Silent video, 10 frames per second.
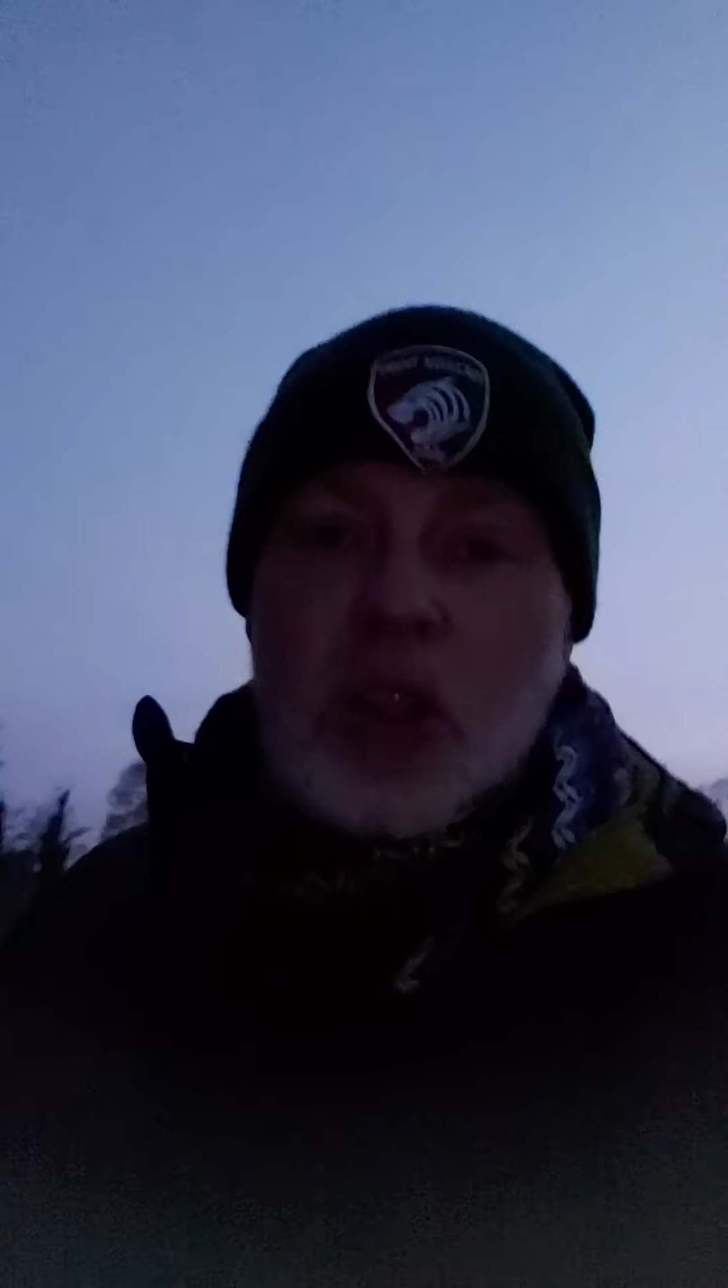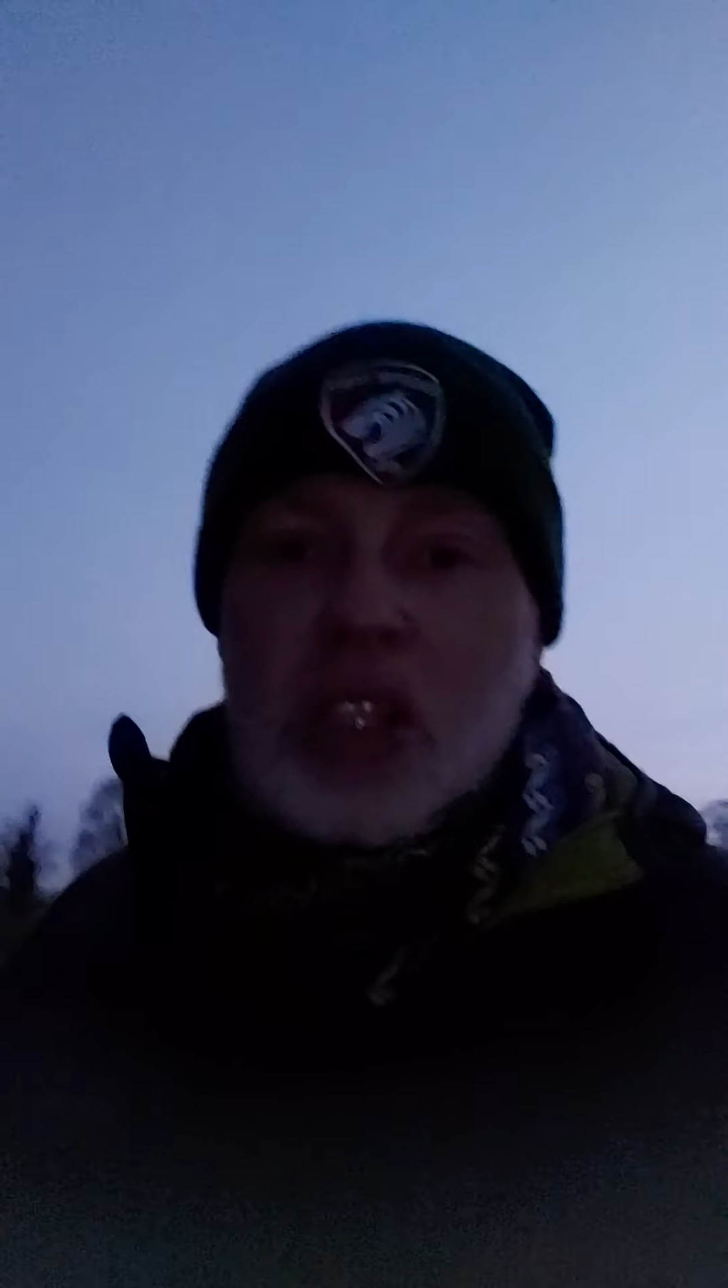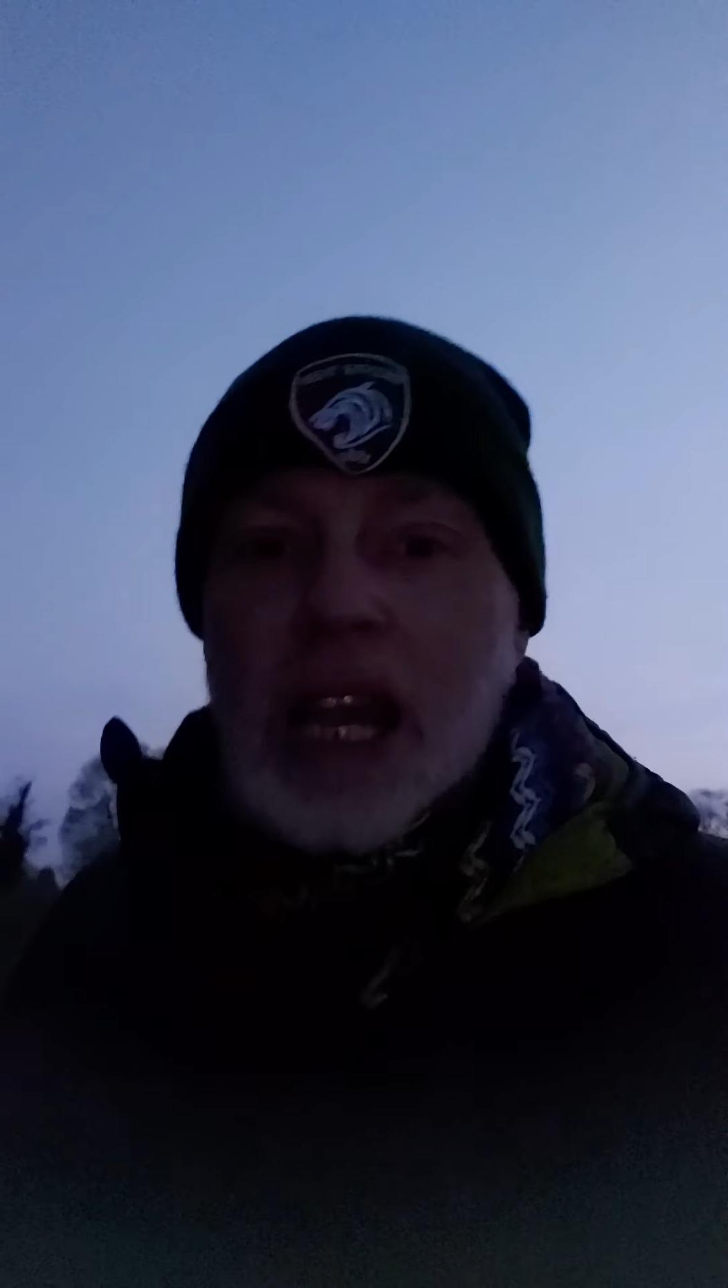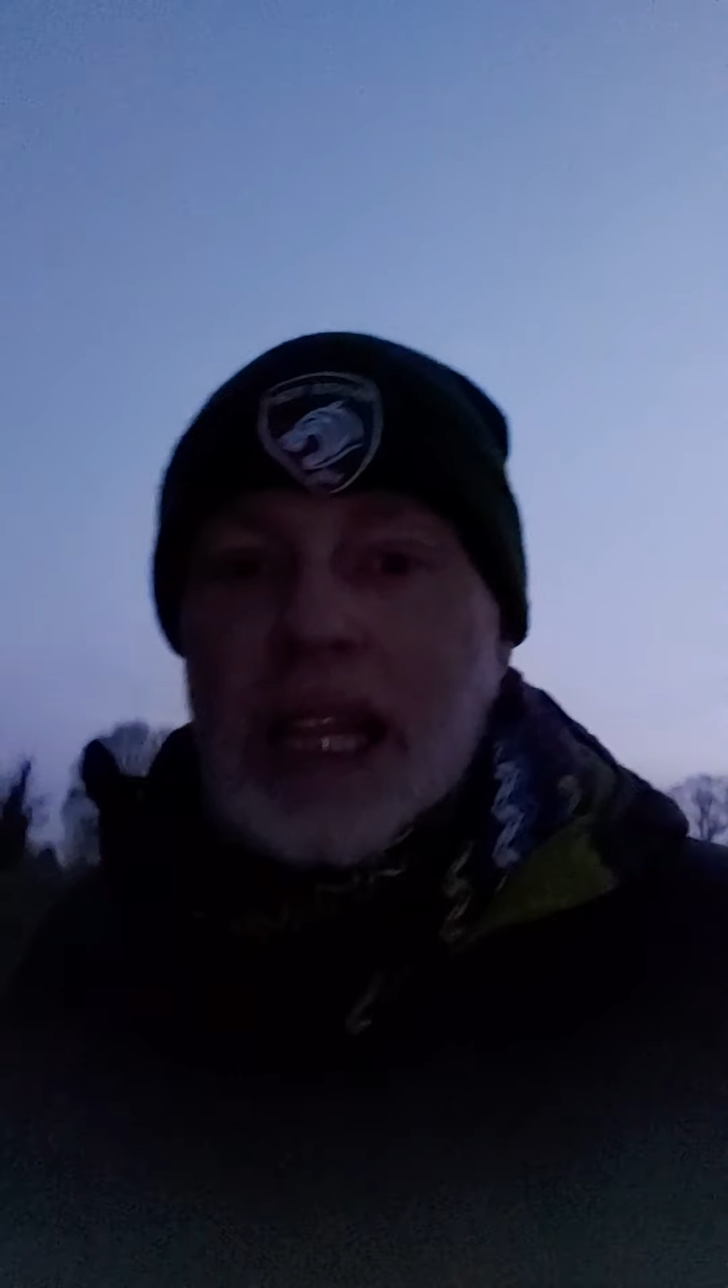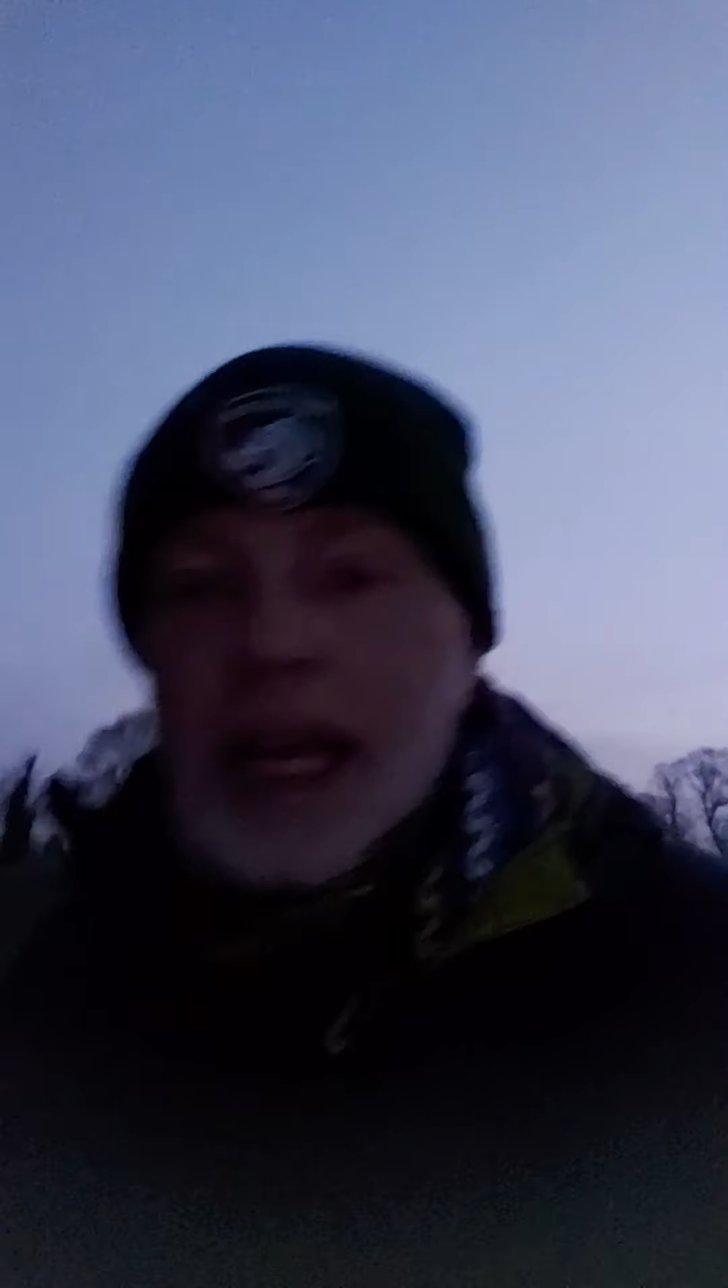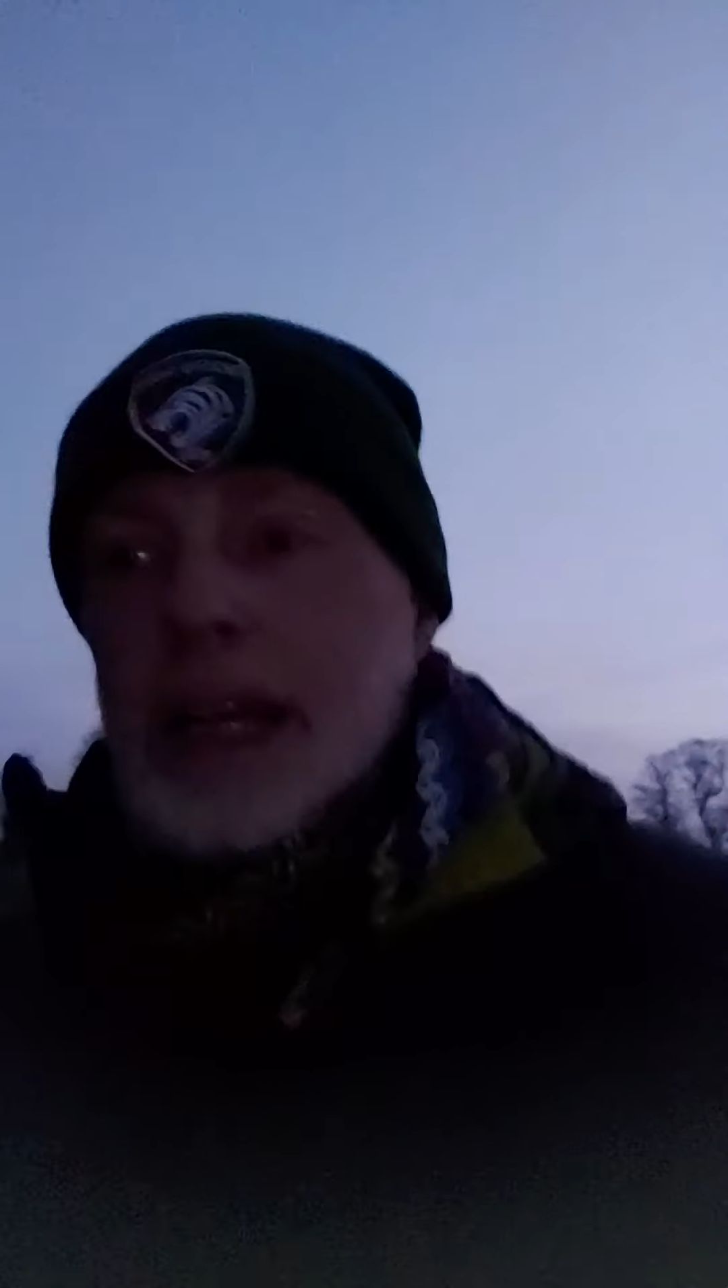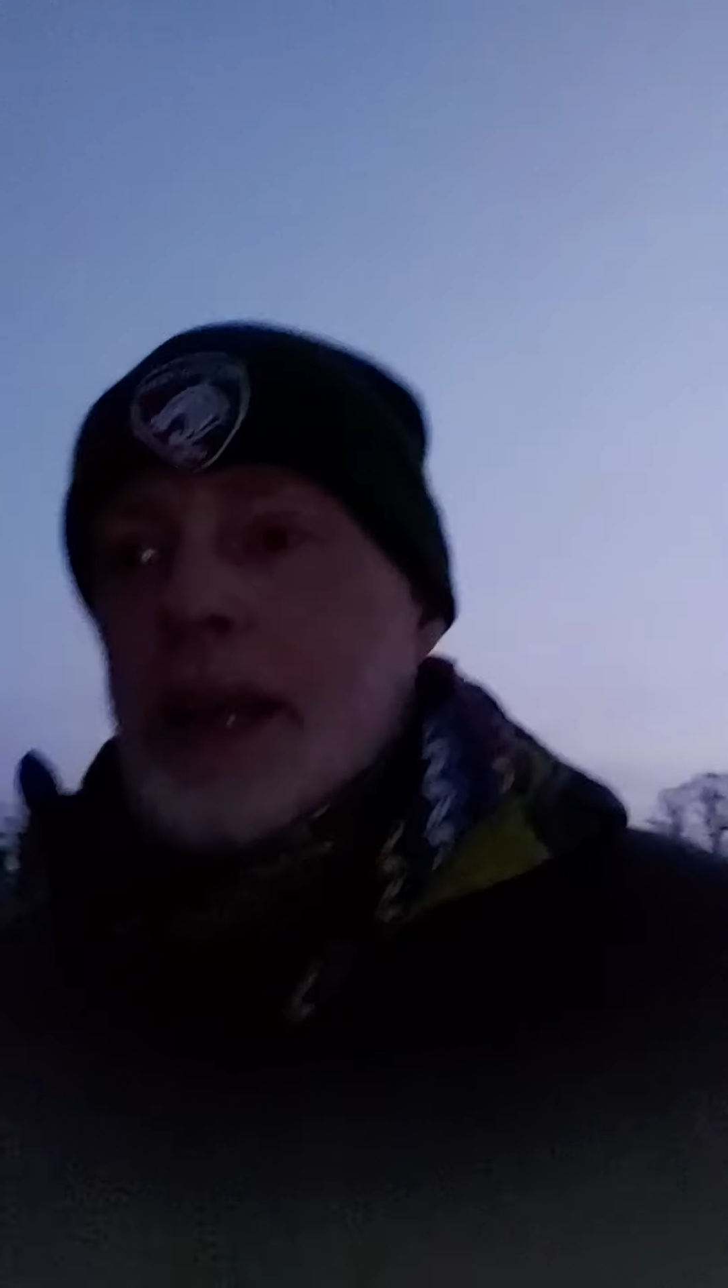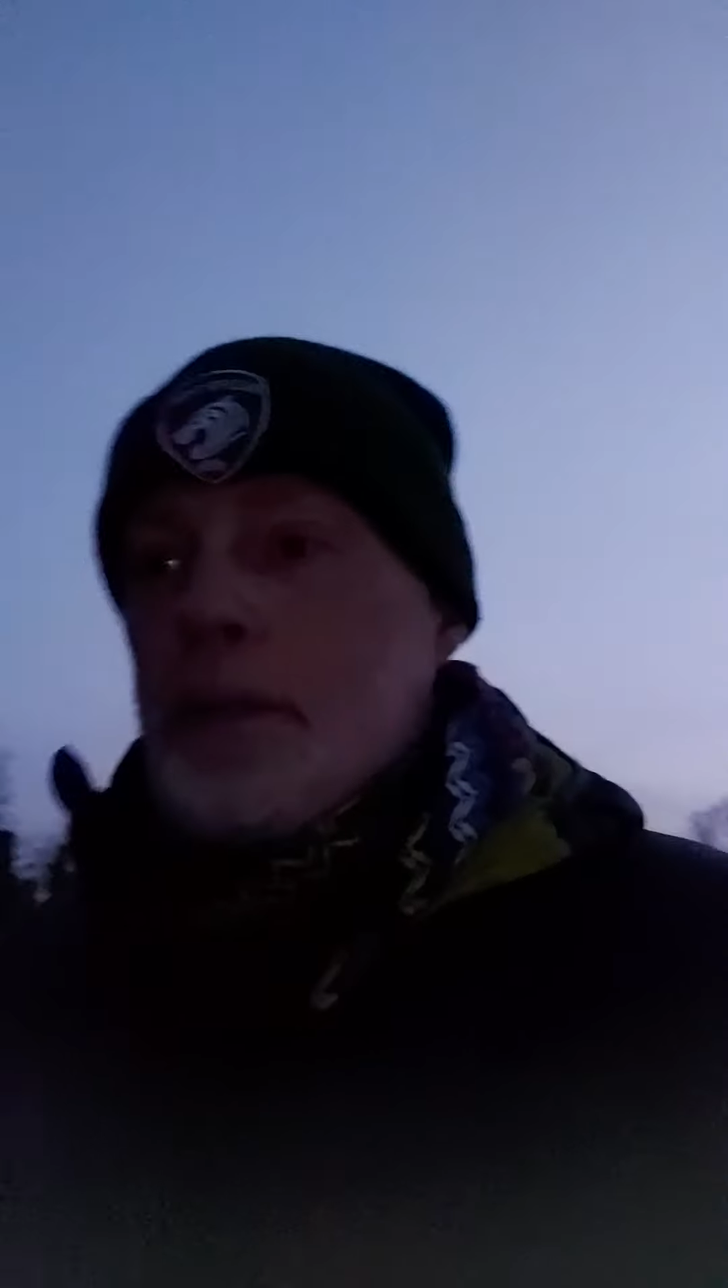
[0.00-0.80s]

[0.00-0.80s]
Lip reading: his cellar